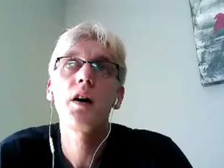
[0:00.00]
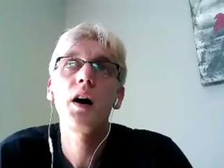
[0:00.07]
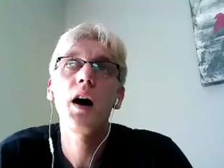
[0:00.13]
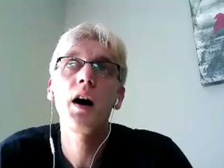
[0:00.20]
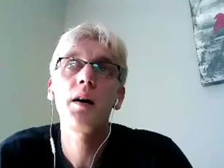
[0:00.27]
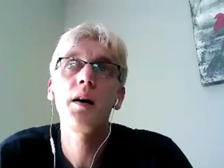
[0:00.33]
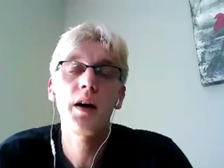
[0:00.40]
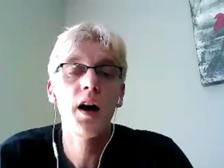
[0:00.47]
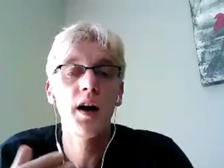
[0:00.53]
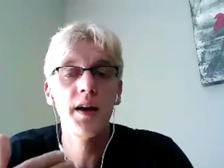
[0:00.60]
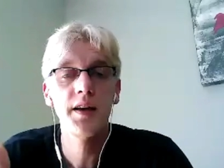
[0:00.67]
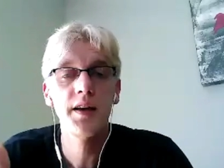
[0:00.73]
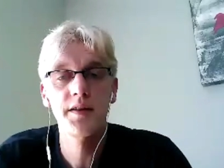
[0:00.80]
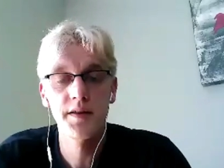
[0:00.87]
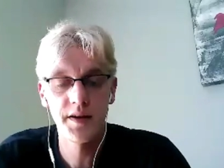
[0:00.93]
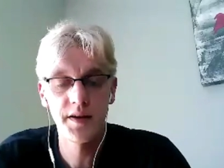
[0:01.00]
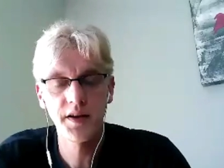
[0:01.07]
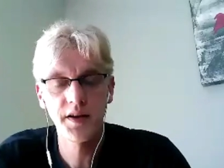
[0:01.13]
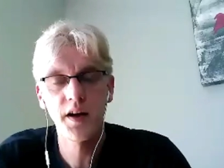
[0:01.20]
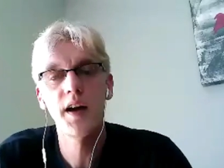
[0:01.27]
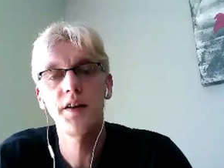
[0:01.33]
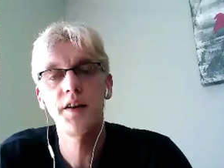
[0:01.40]
I
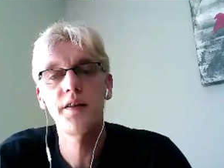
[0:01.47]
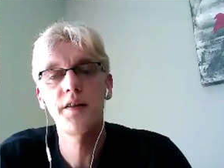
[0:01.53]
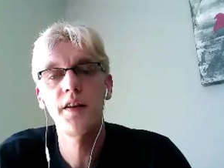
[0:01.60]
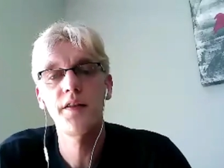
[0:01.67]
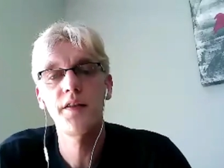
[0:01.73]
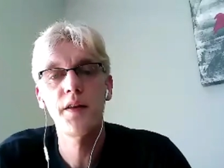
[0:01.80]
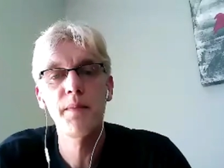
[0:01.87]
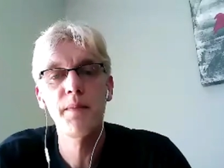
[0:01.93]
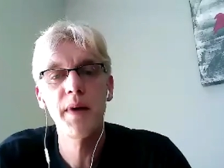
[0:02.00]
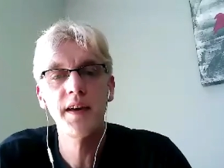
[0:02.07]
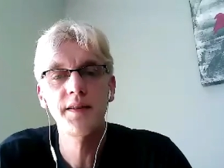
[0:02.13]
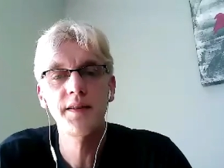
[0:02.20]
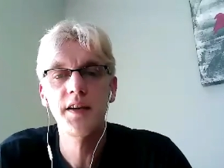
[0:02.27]
decided that the main